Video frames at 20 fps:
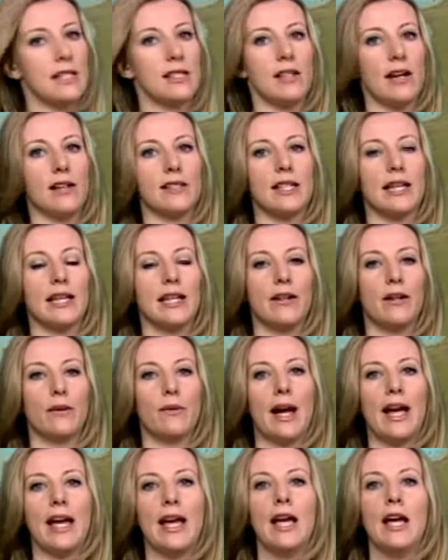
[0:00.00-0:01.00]
start to clear
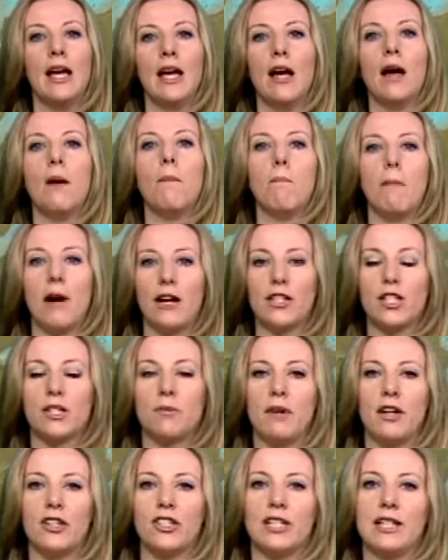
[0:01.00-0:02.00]
away much,
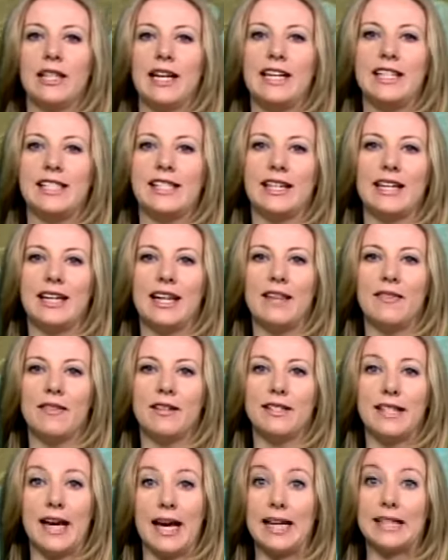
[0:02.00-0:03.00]
much later in
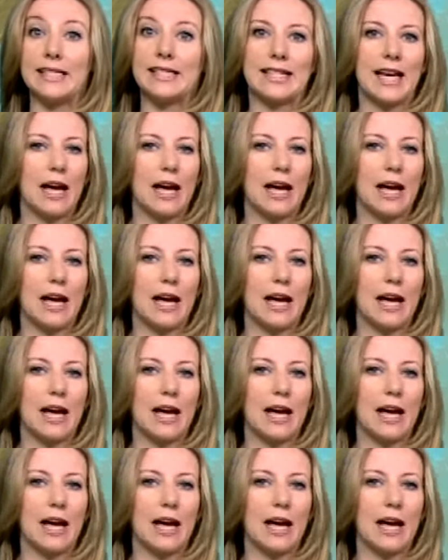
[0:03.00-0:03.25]
the day. It's